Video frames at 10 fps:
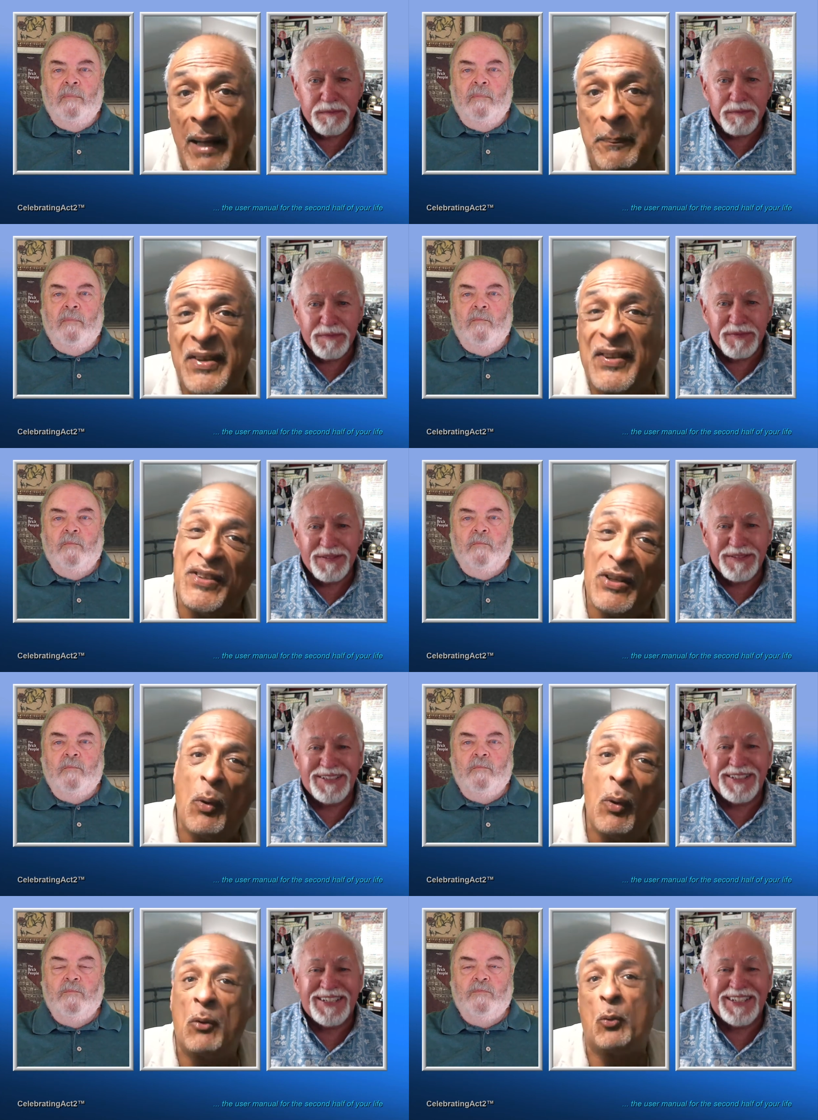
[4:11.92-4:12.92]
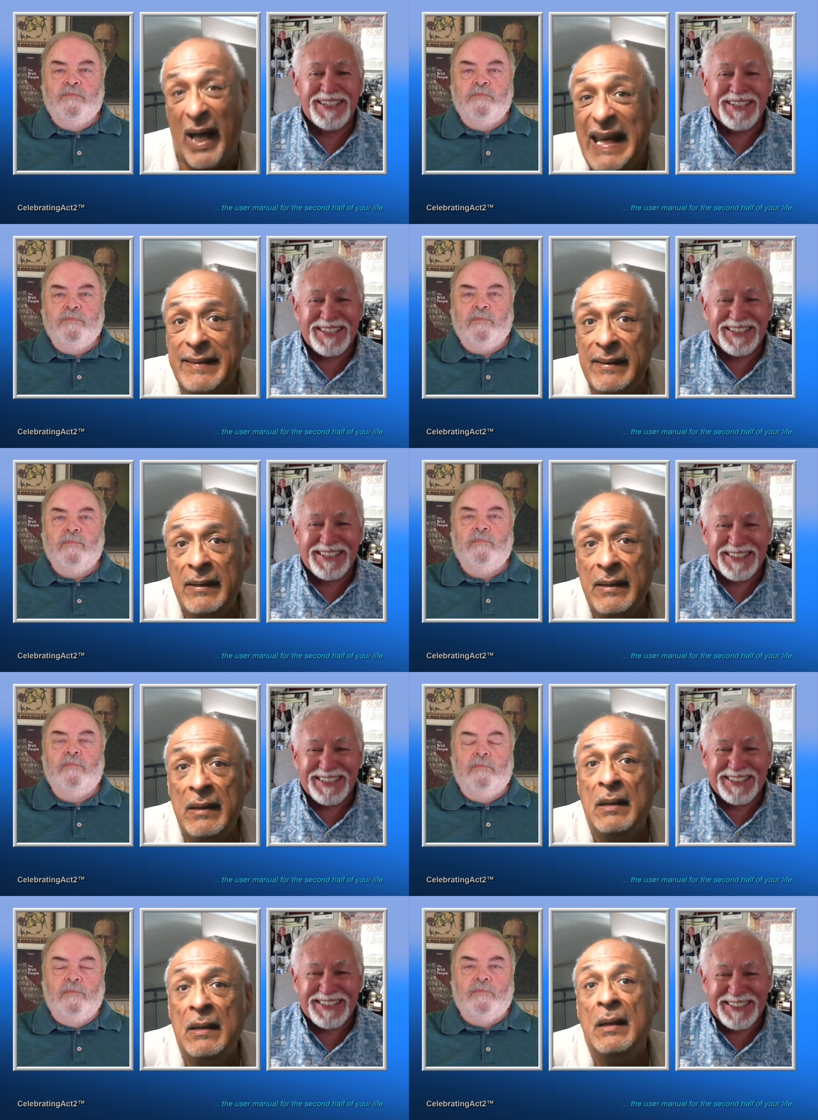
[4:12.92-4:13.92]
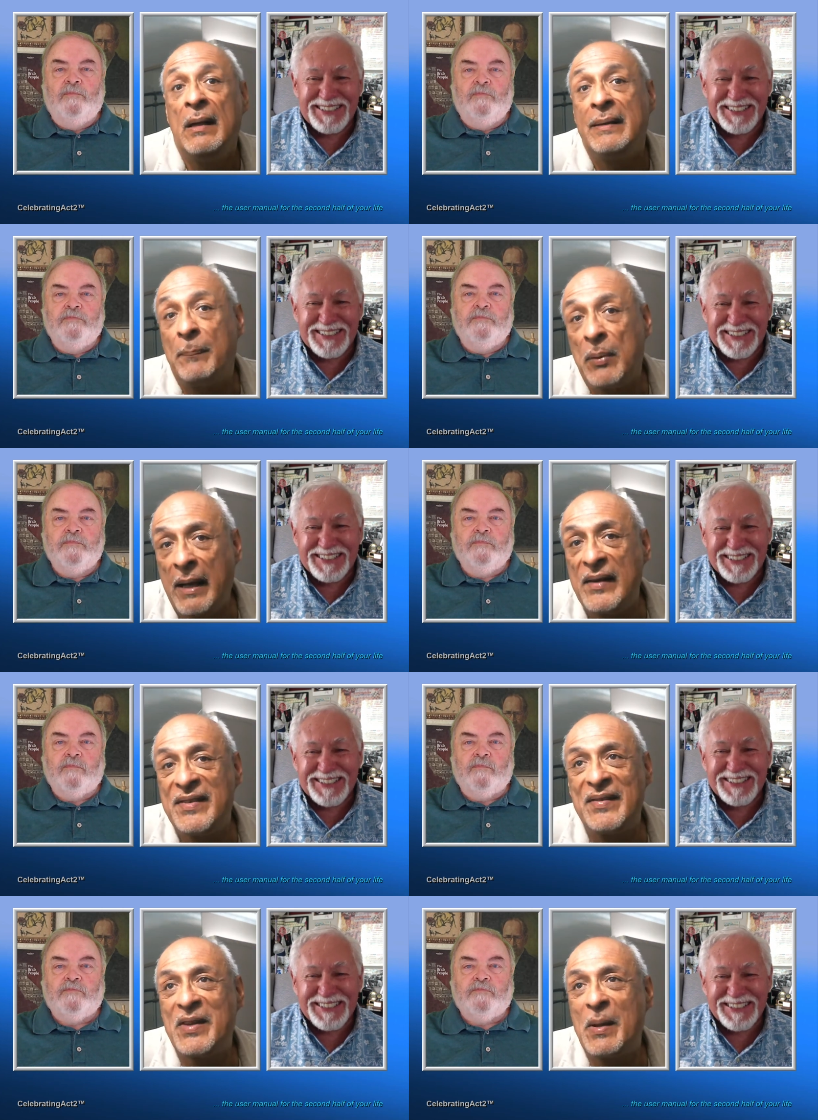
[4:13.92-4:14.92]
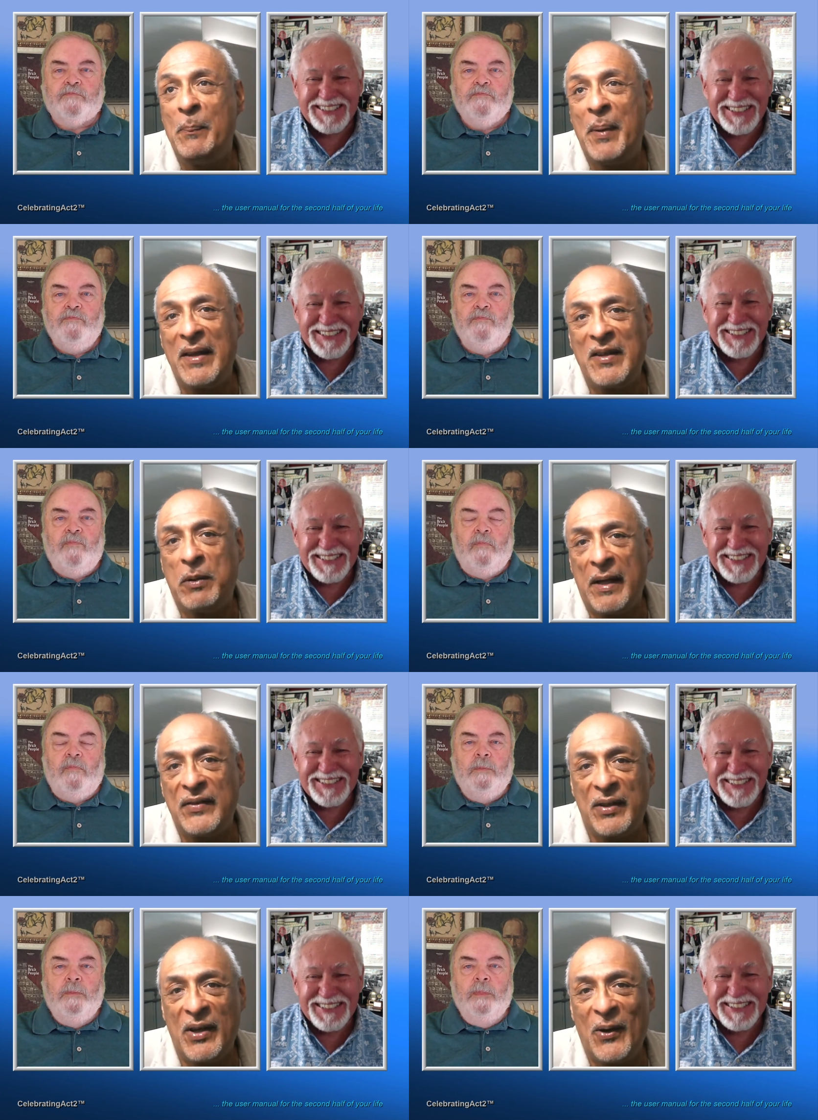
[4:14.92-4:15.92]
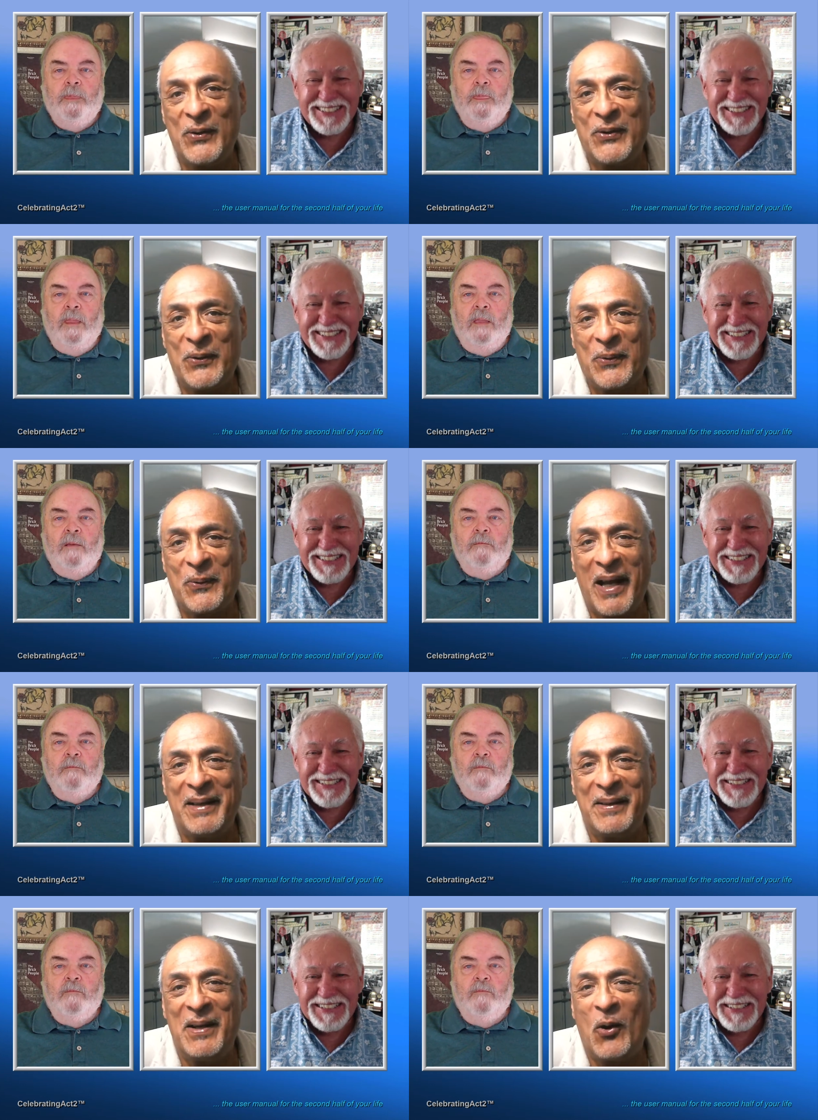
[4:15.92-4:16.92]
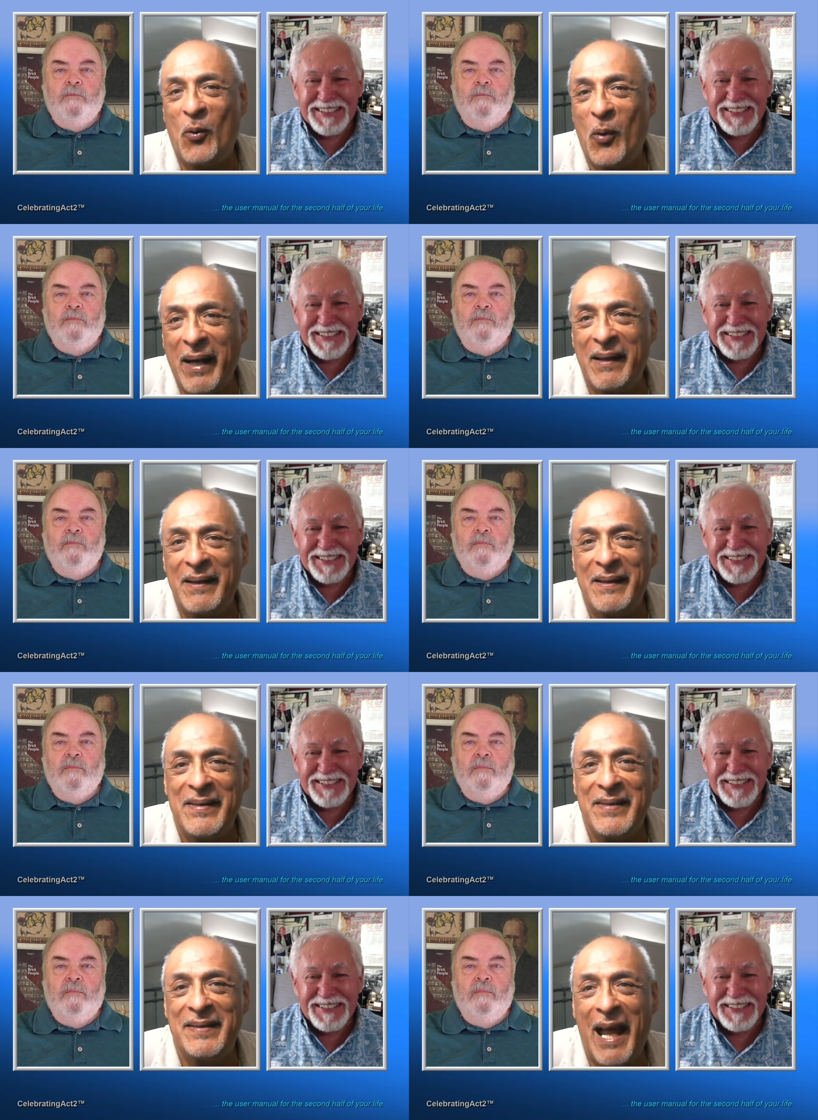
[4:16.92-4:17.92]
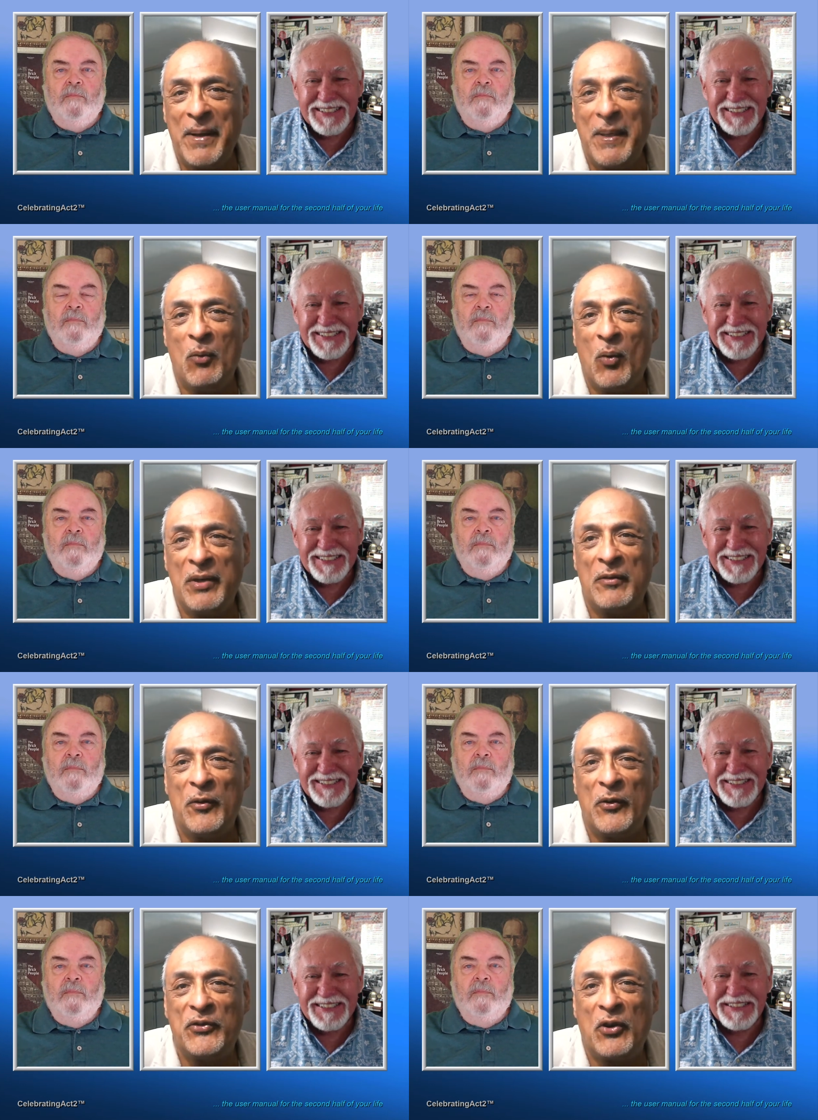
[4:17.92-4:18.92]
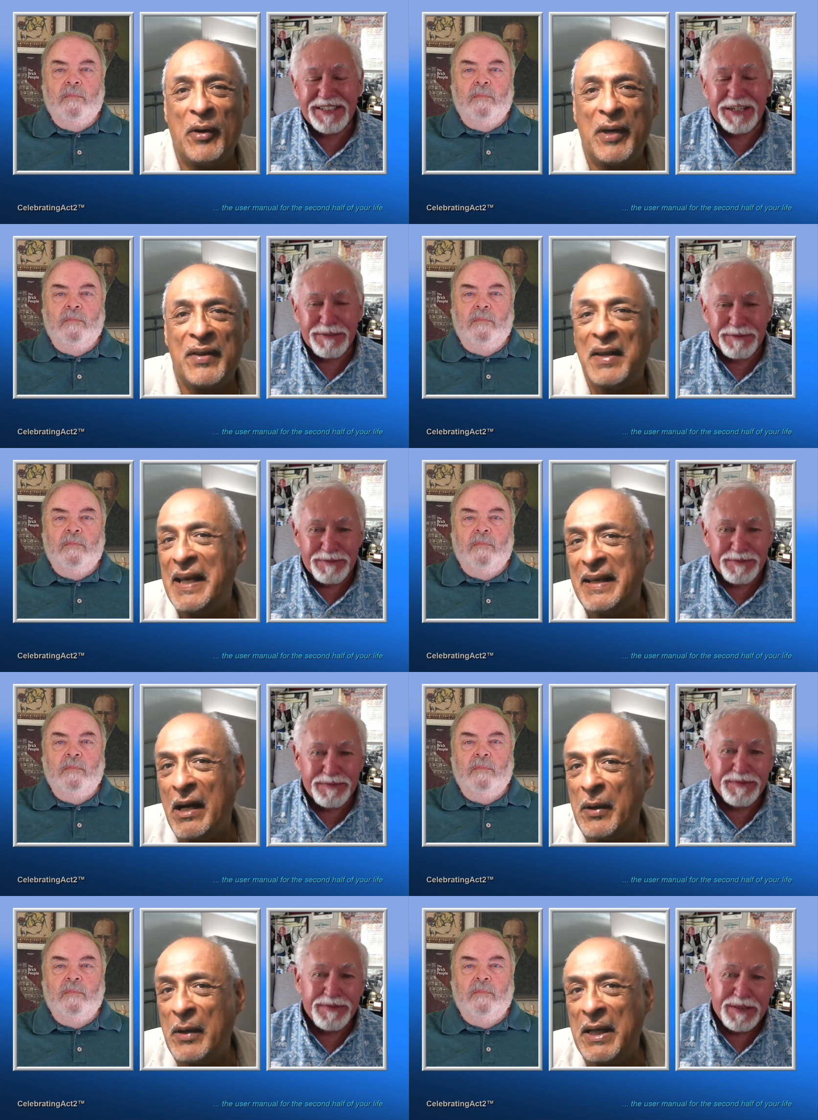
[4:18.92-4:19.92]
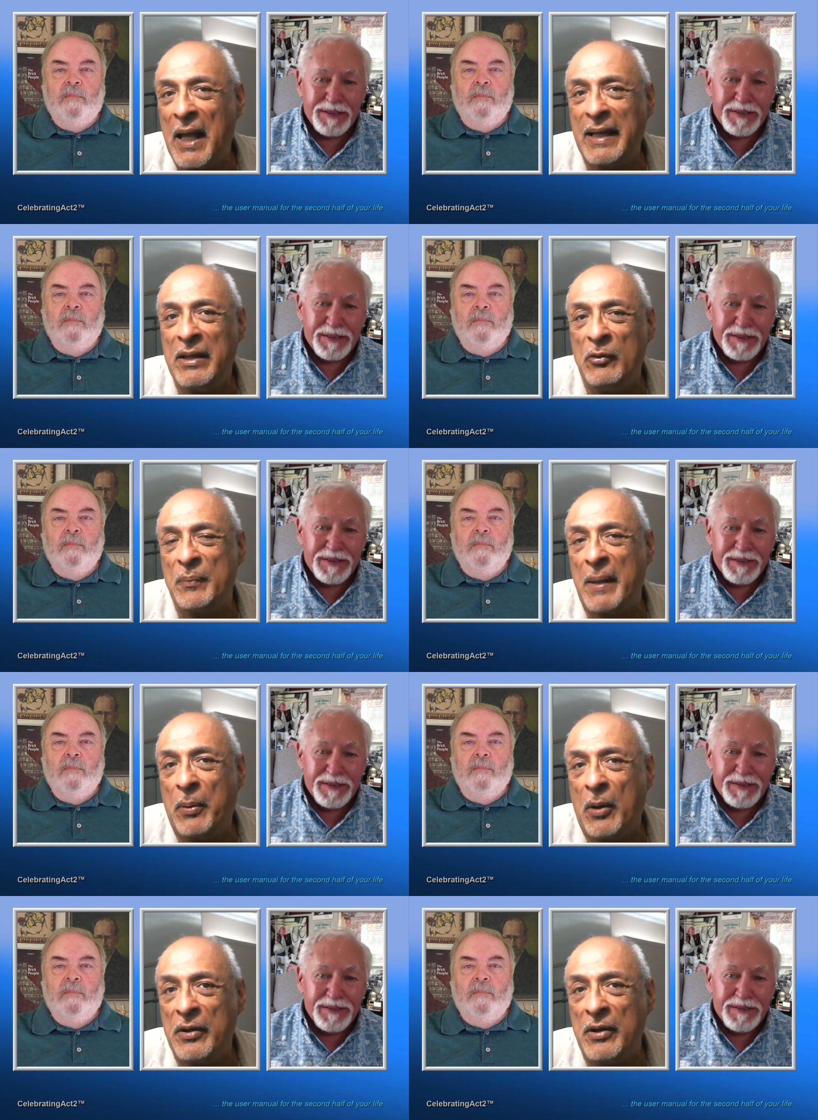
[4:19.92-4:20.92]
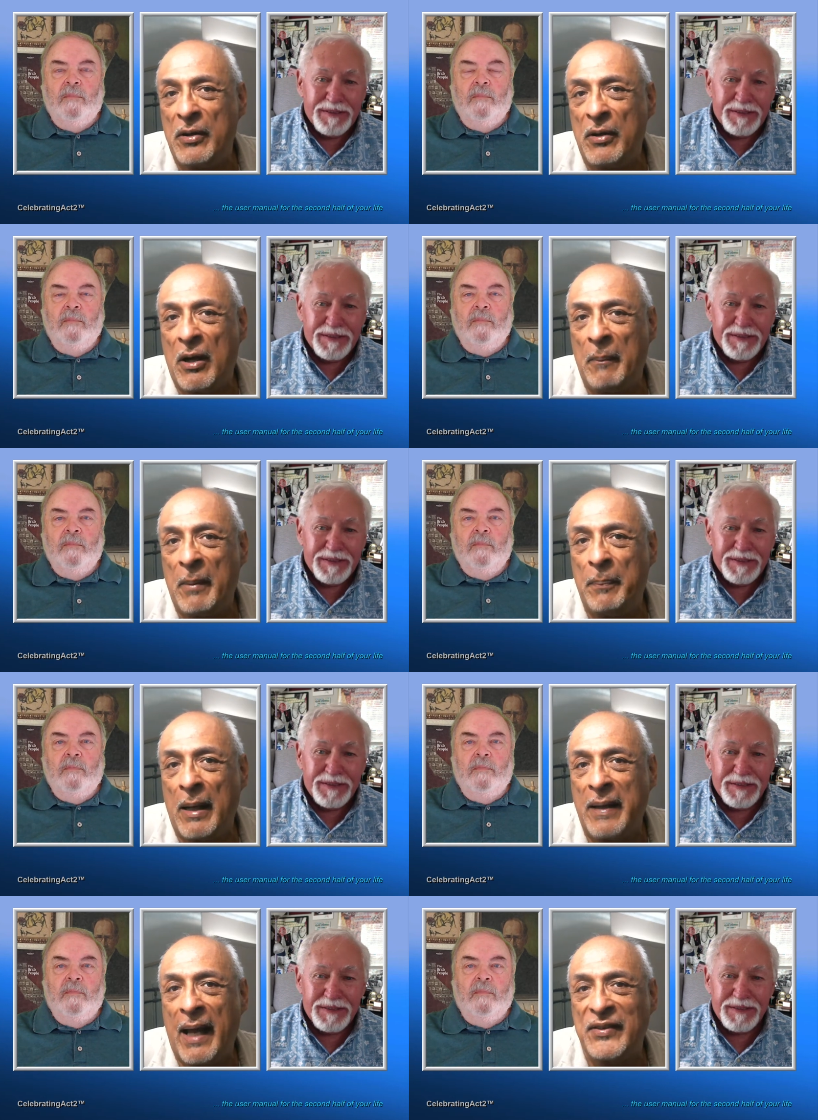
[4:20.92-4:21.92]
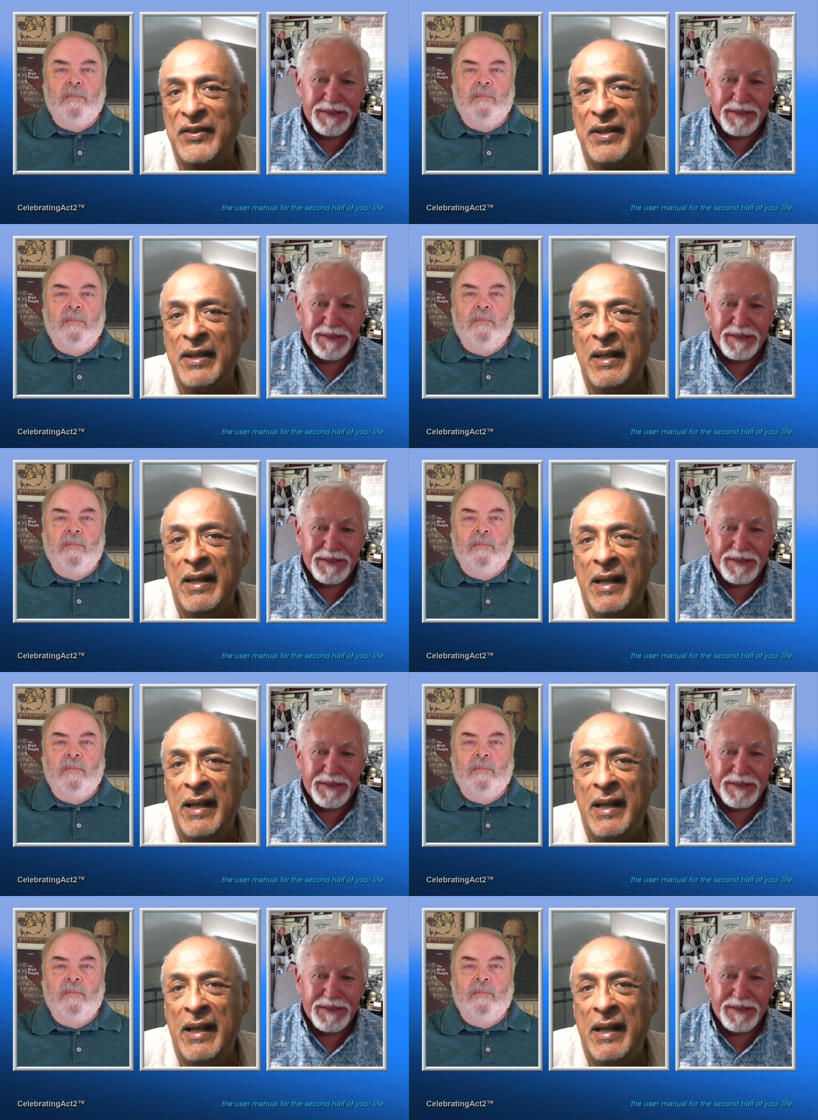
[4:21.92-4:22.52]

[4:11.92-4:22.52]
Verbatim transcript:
Speaker 1: a lot, but still want to write, the blog is just the best place to go to write, you know, quick, snappy, wonderful stories. The late yeah. Gary Lycan, who was my partner on my podcast